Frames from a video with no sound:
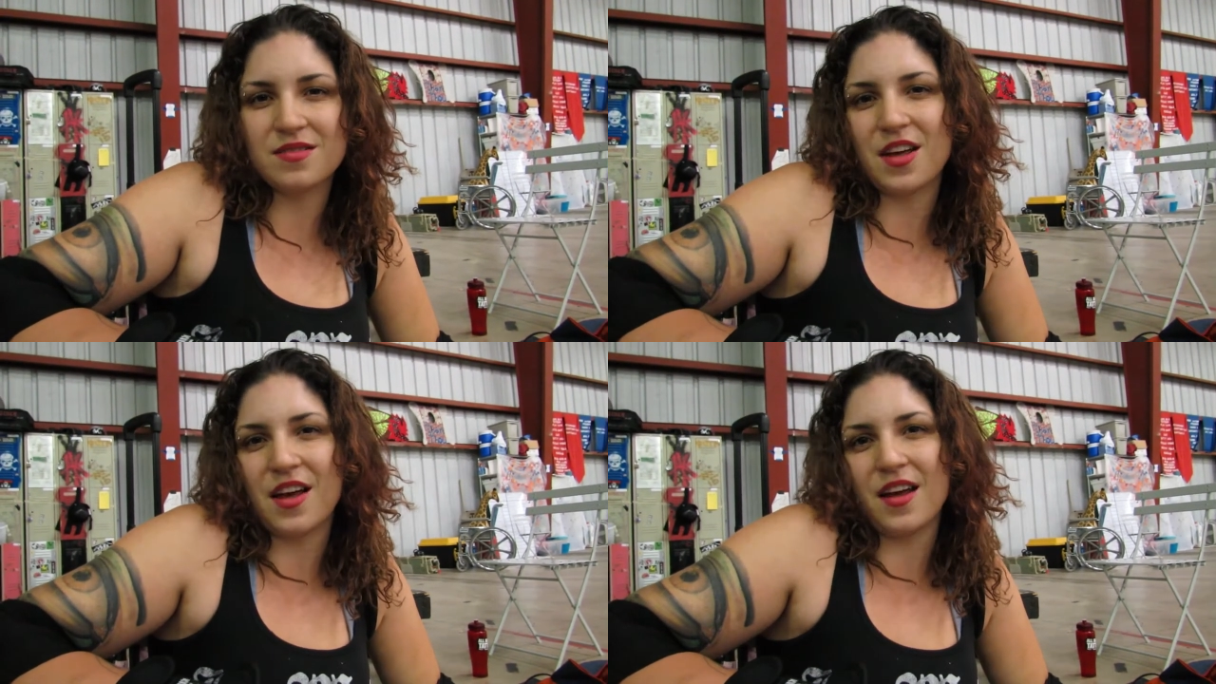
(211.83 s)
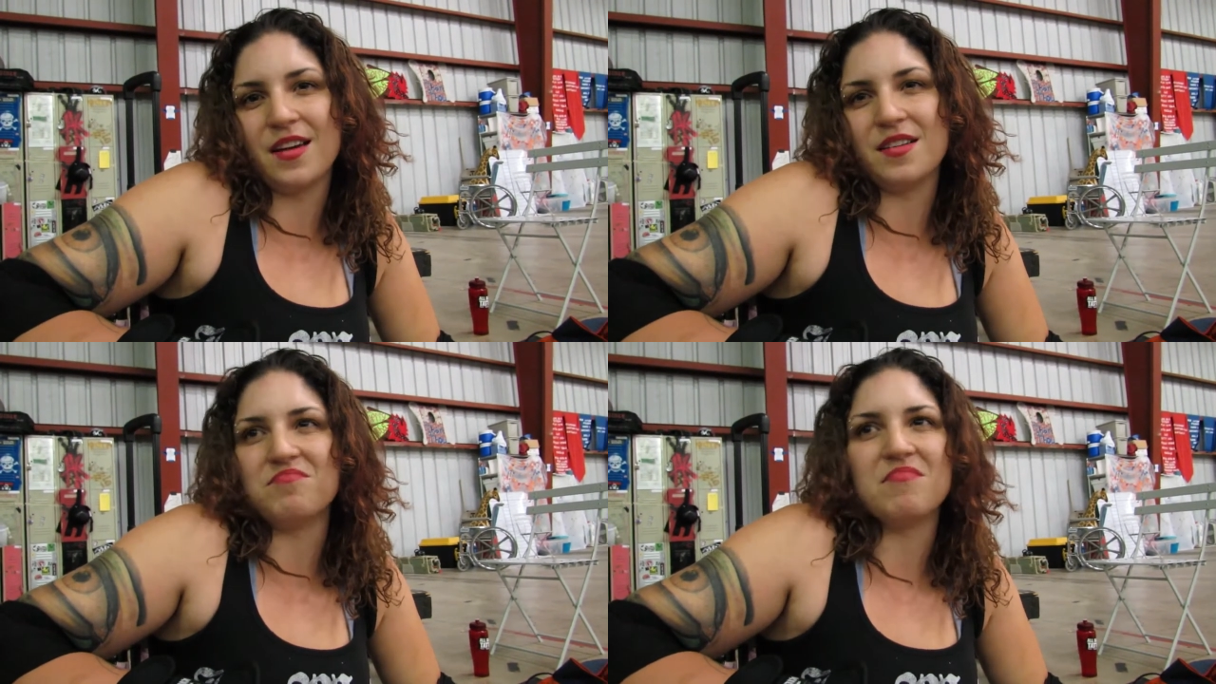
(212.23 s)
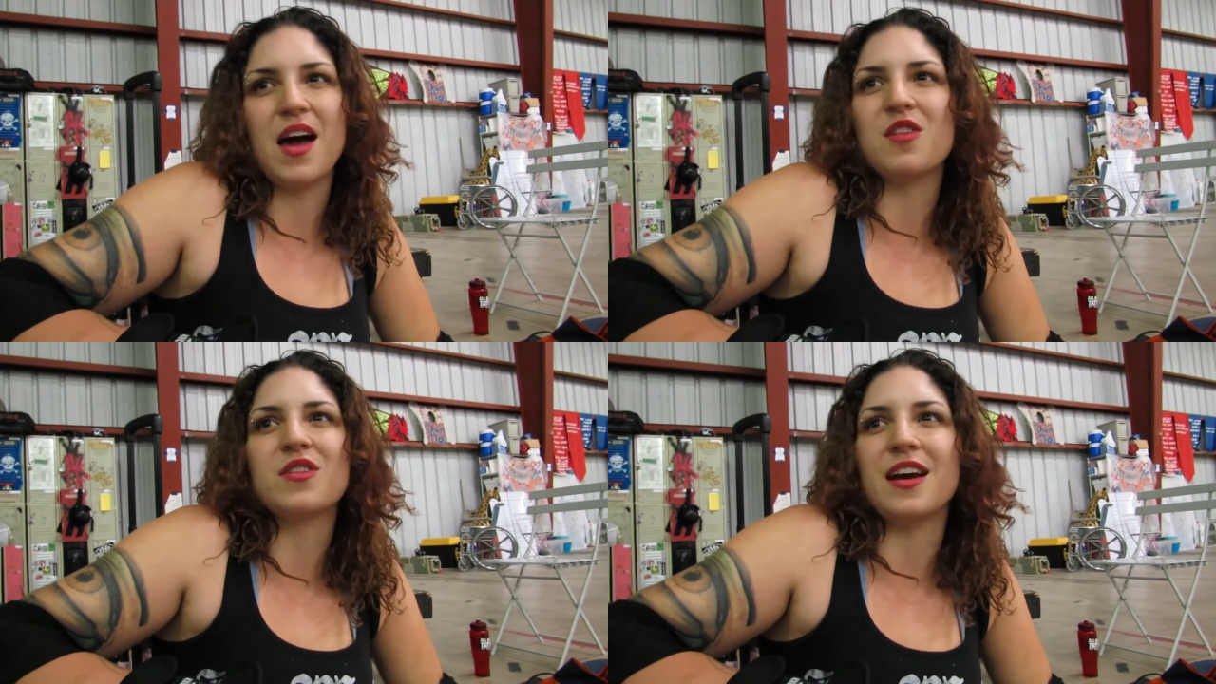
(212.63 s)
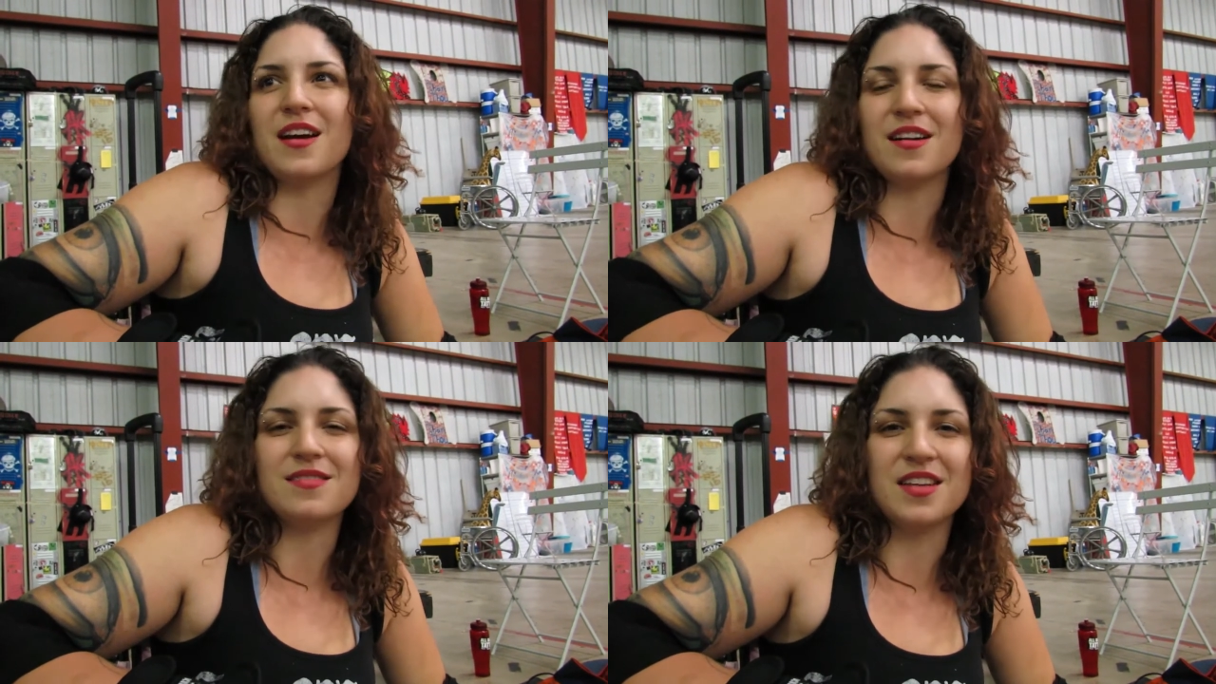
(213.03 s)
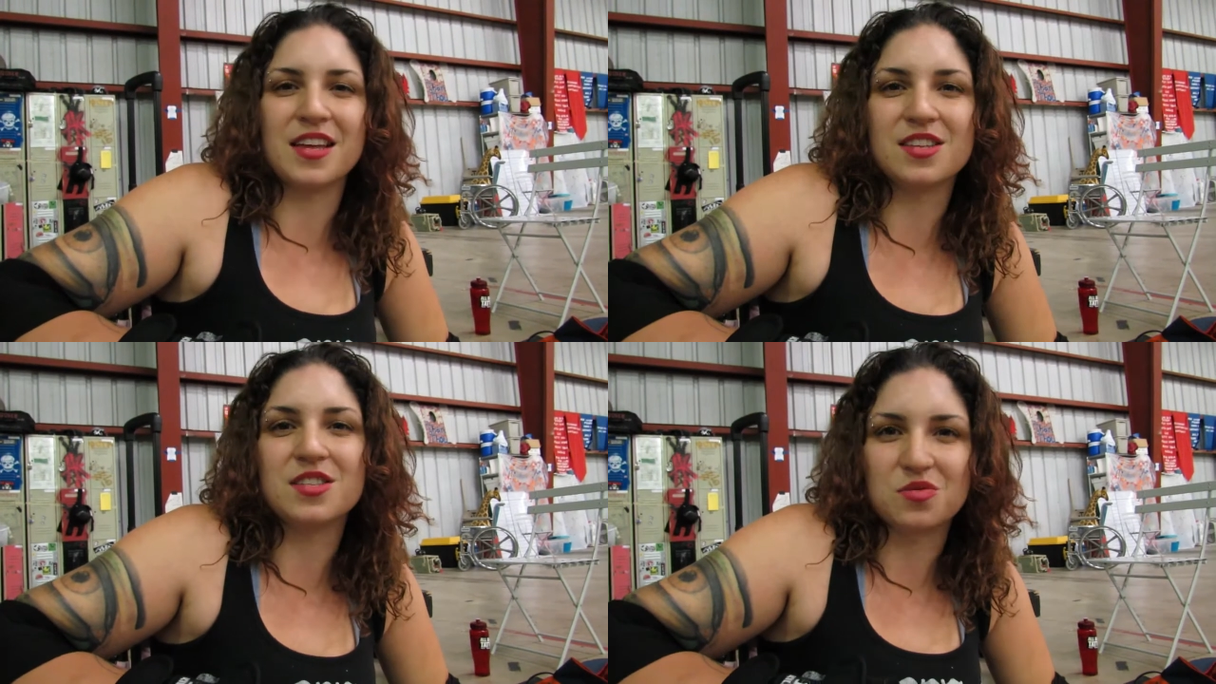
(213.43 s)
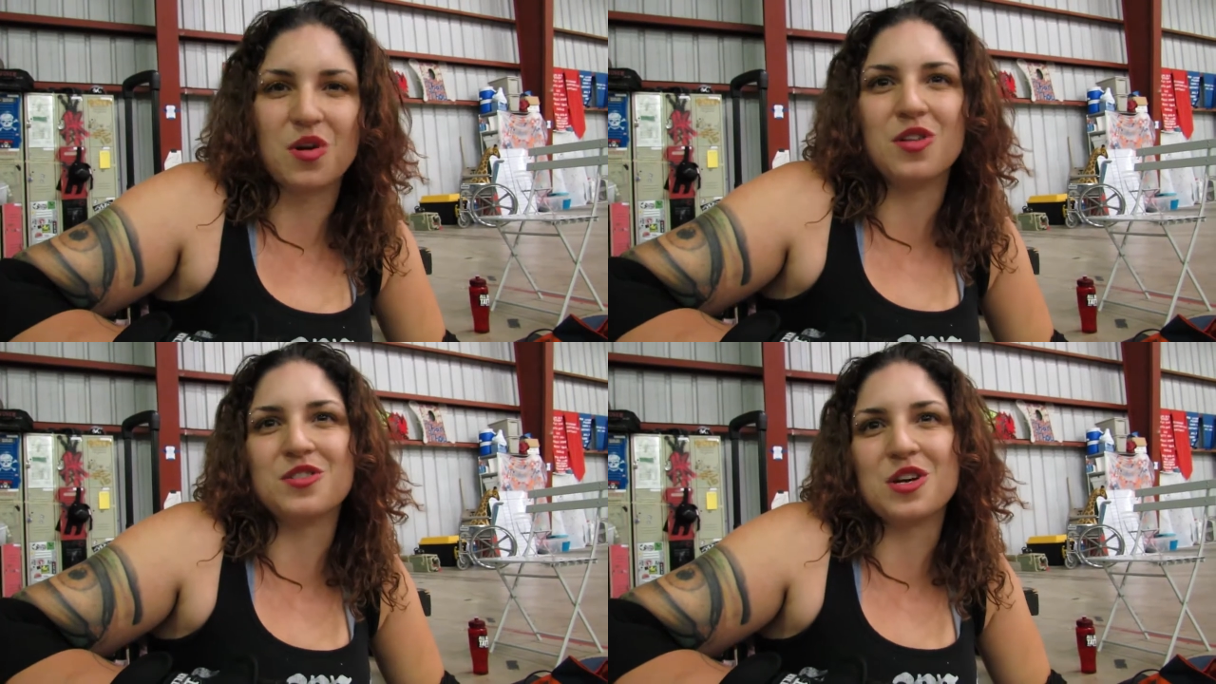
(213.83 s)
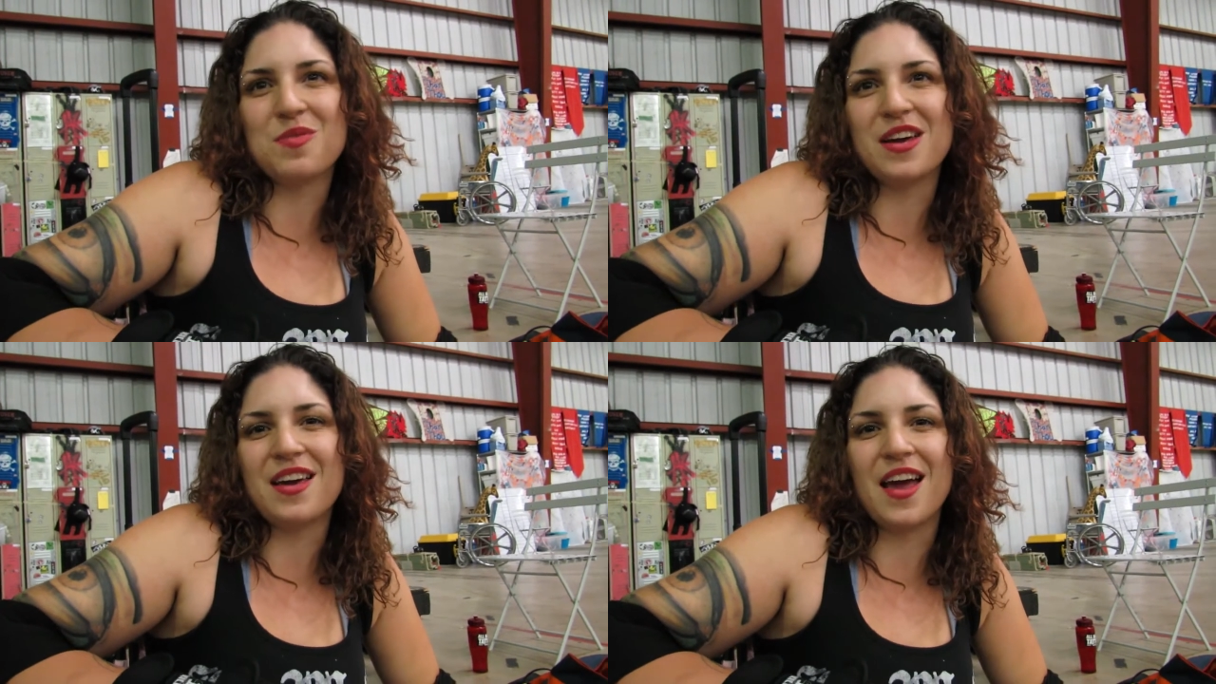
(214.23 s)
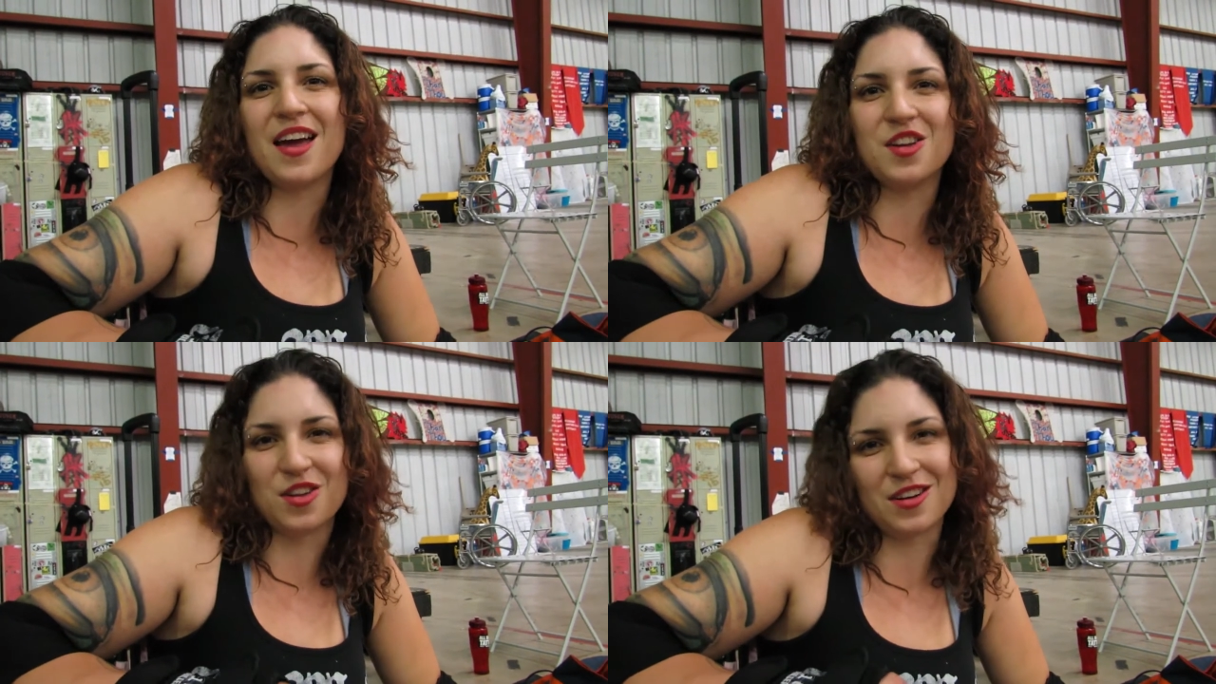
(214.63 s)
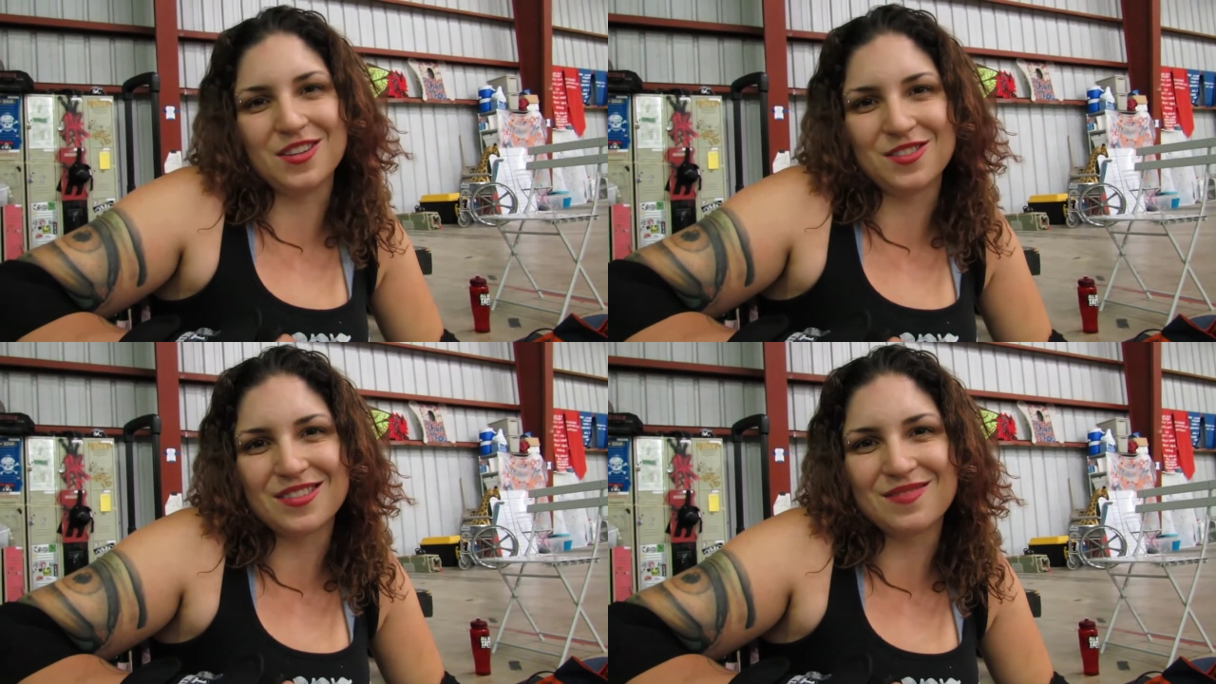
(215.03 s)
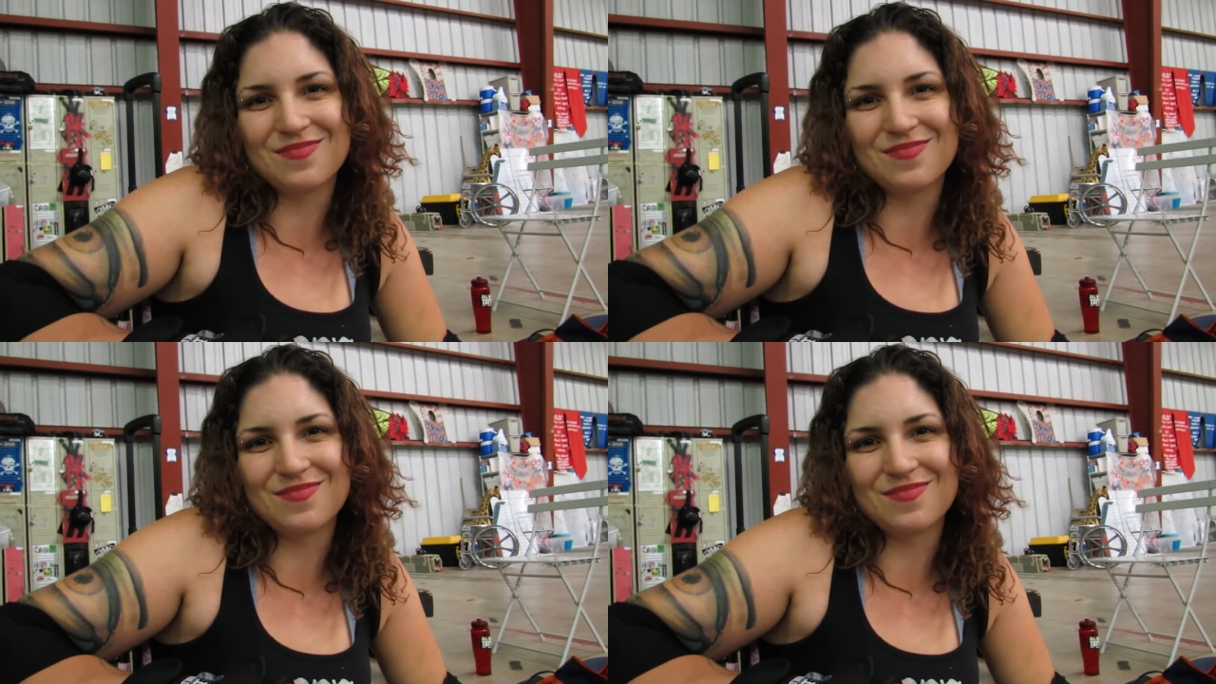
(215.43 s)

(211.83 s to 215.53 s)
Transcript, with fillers: They, I don't care. Like, this is roller derby and you're gonna lose.